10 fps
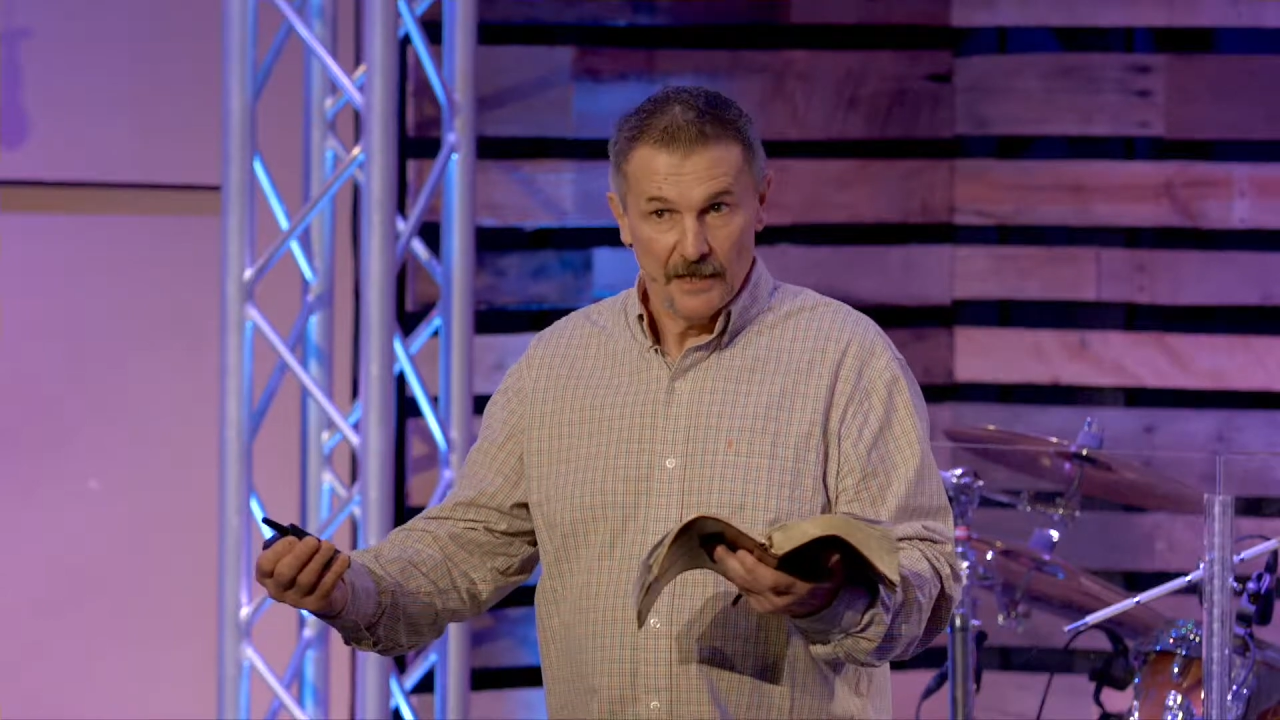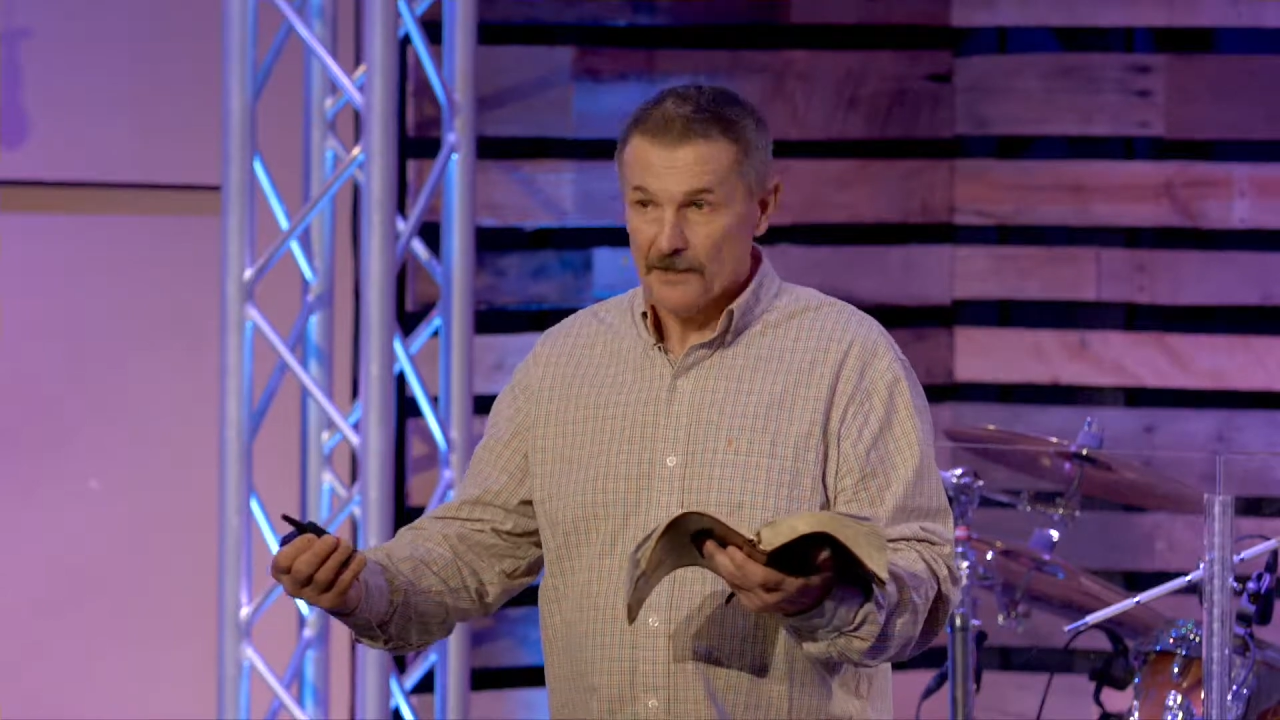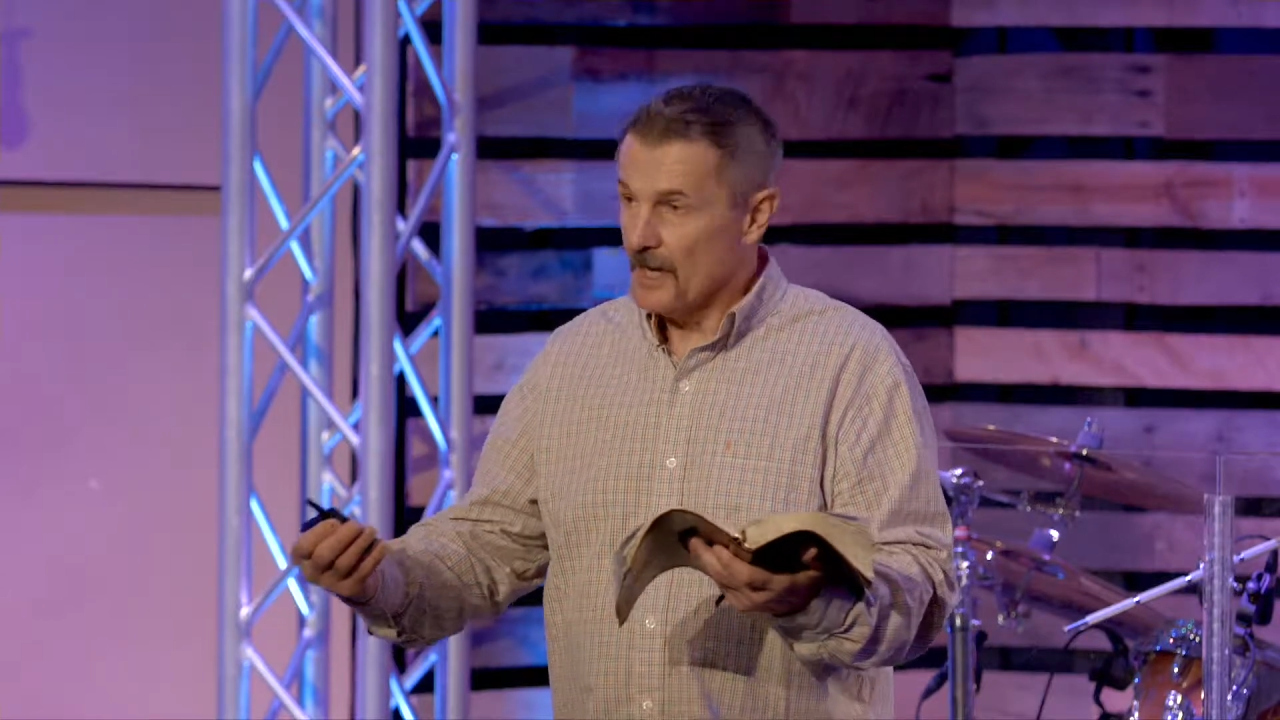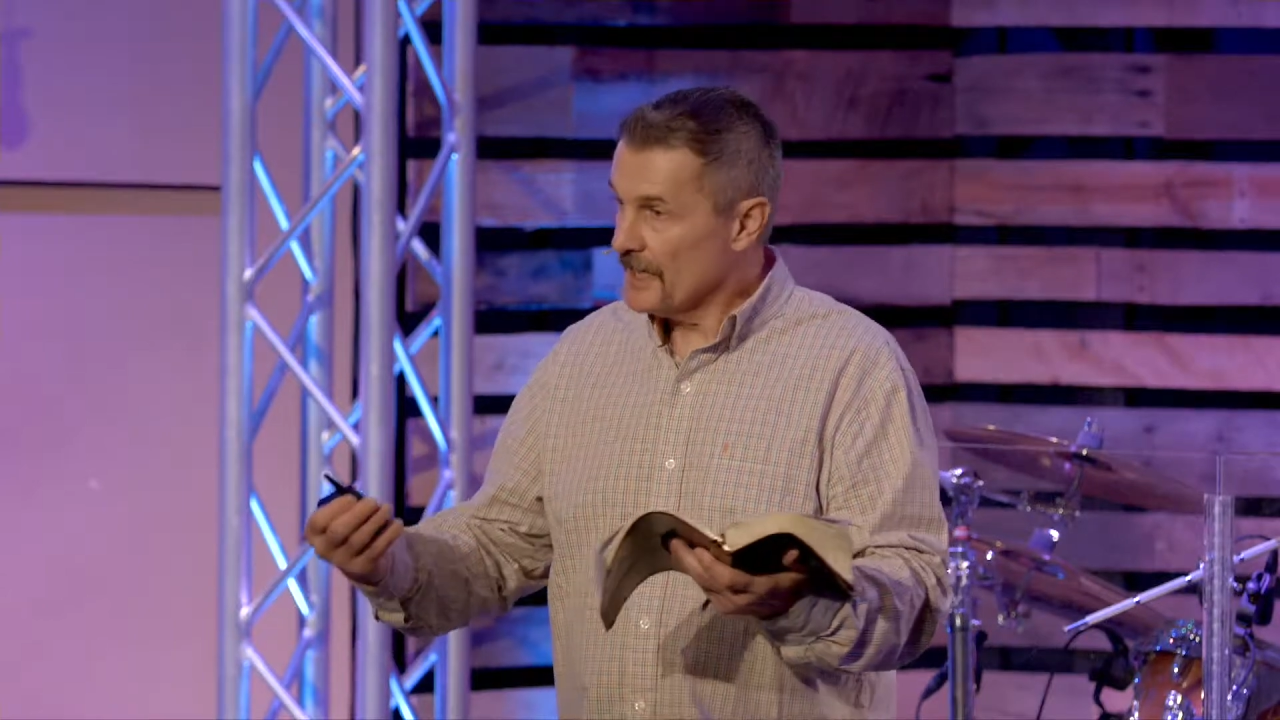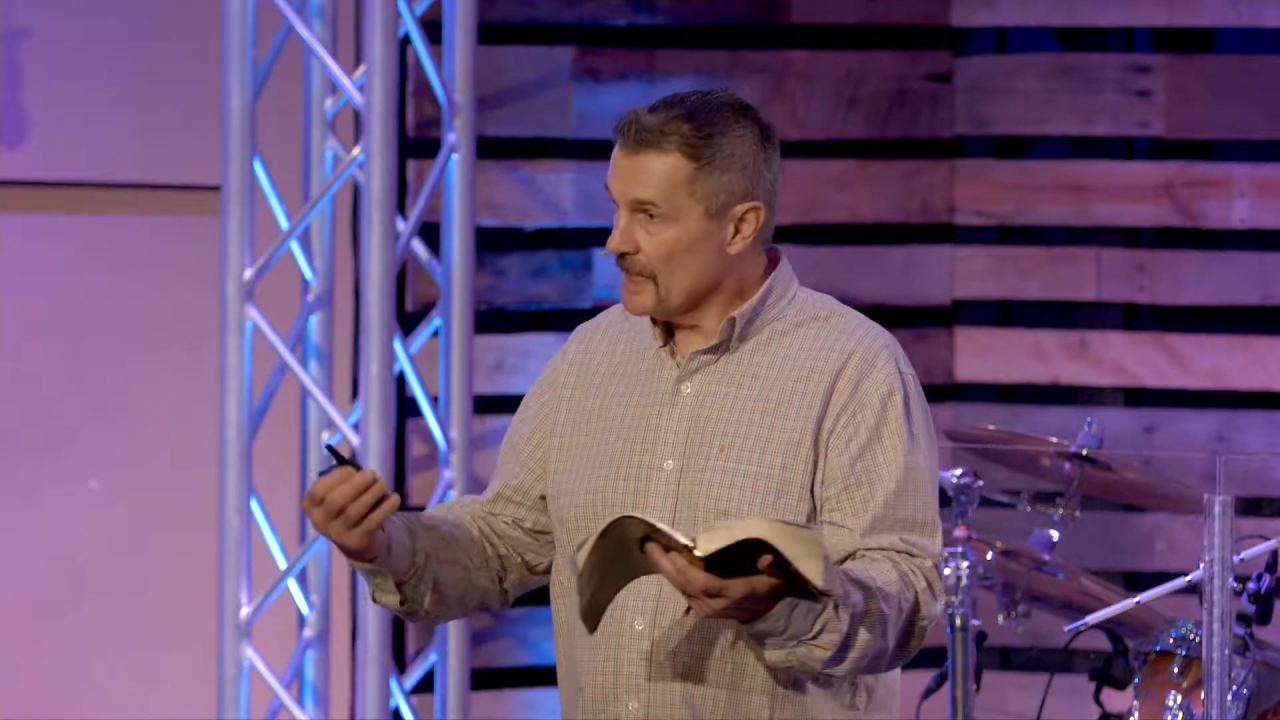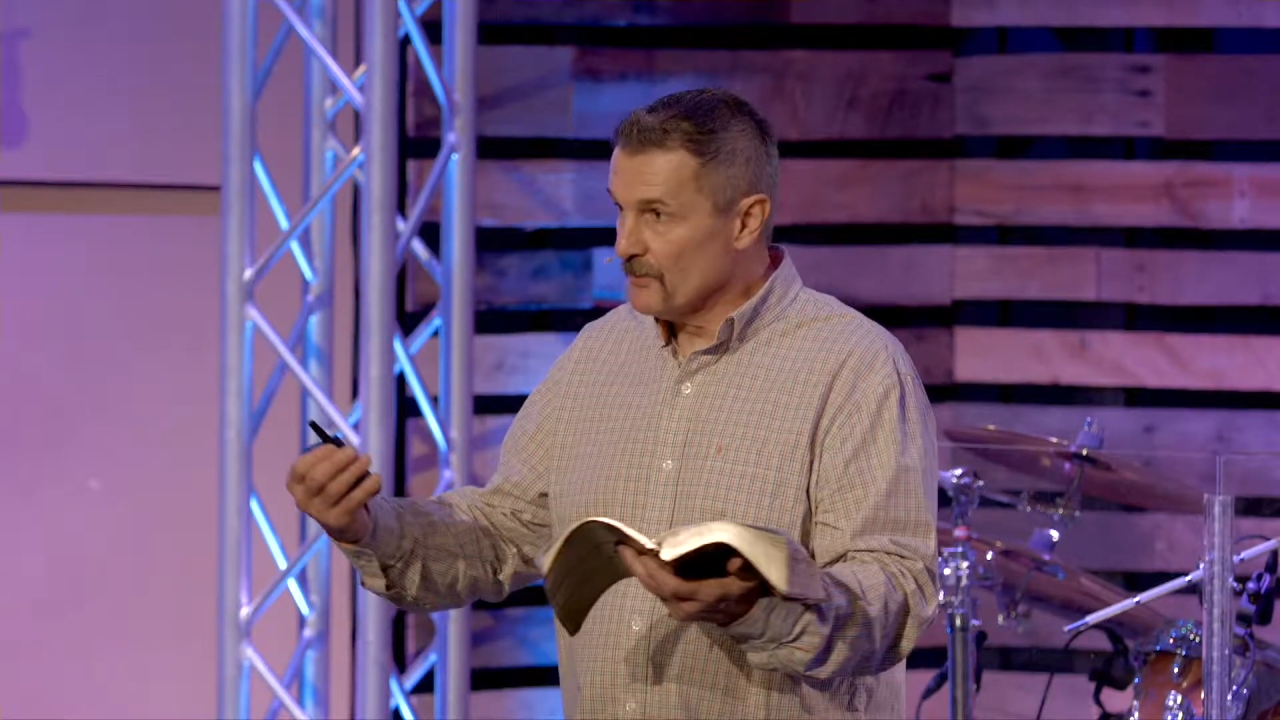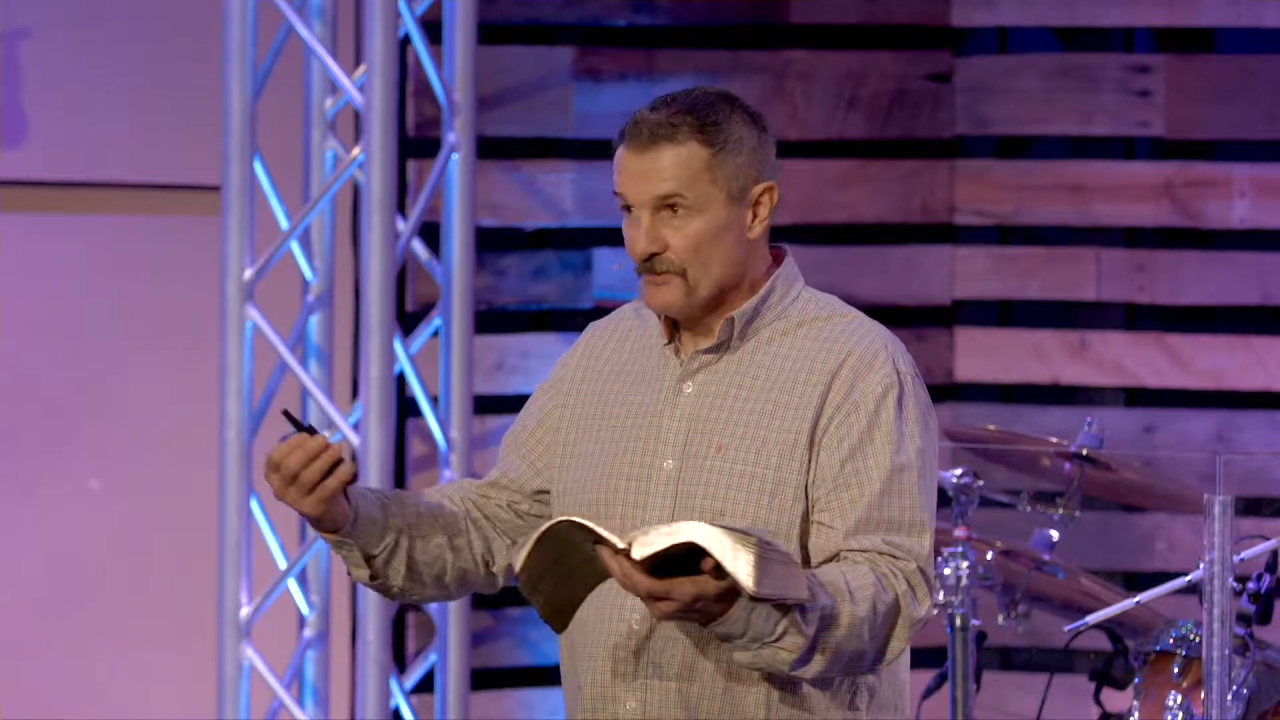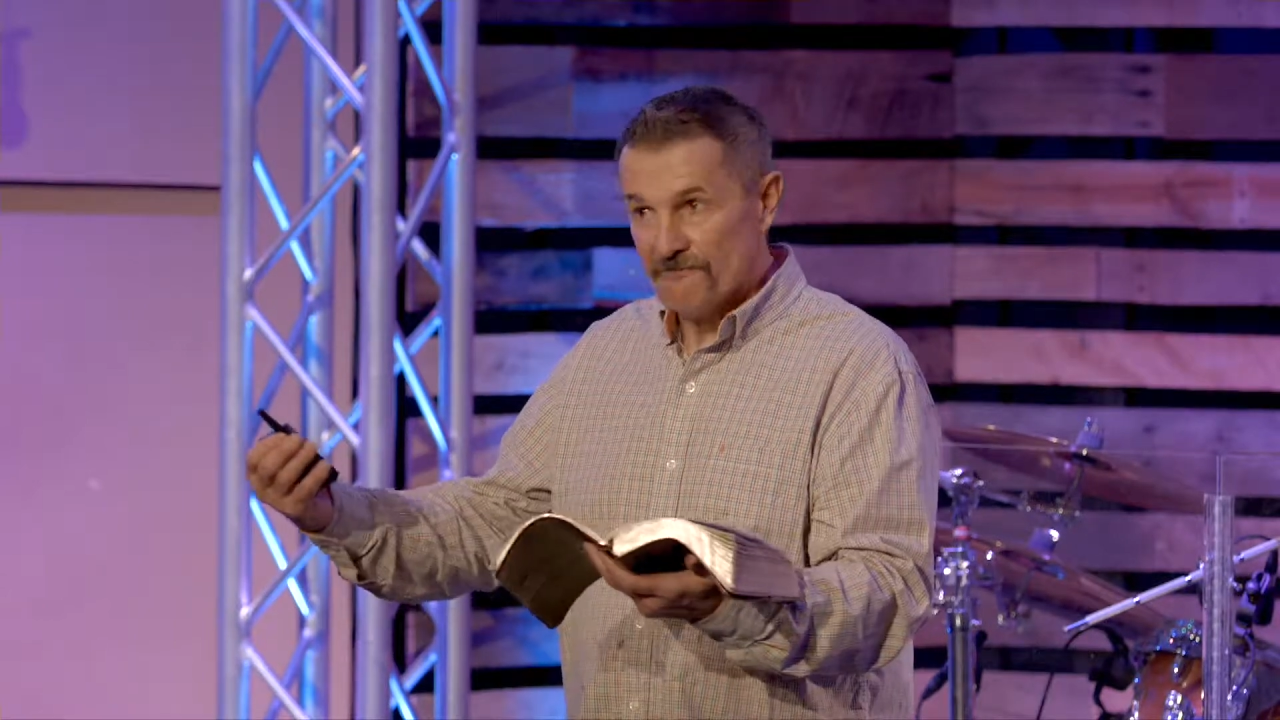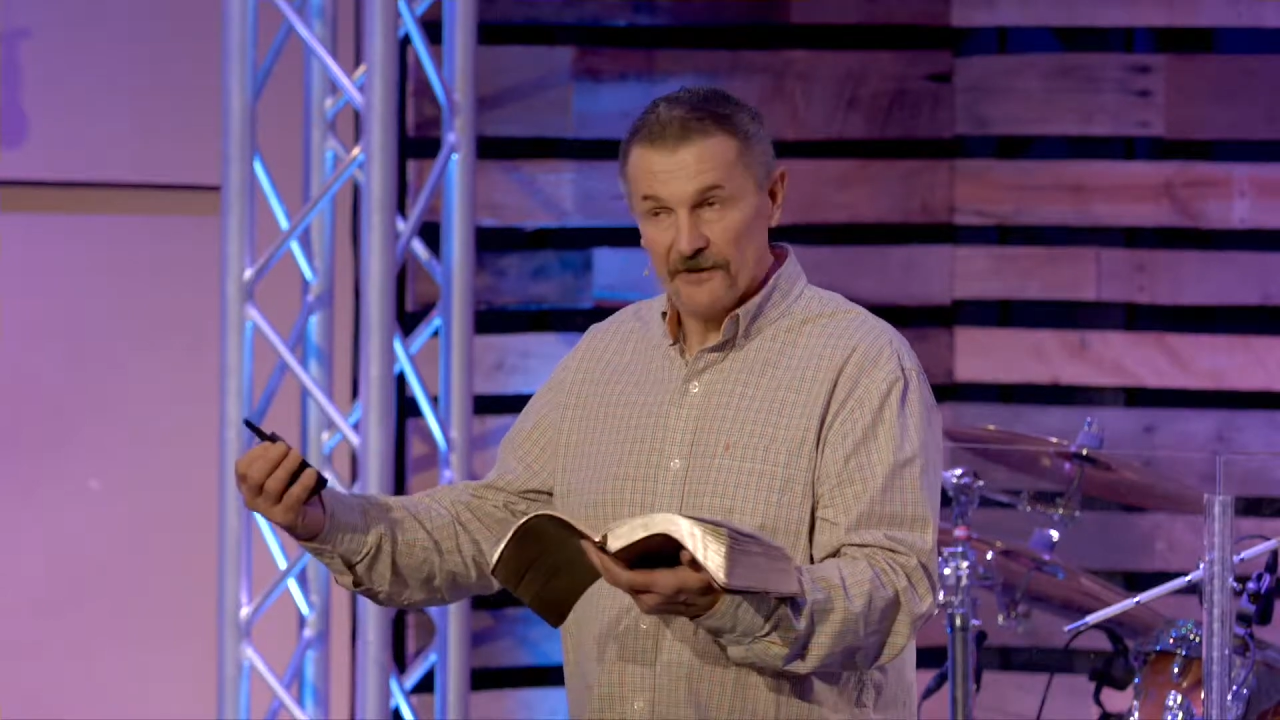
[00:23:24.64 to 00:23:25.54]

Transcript: Not able to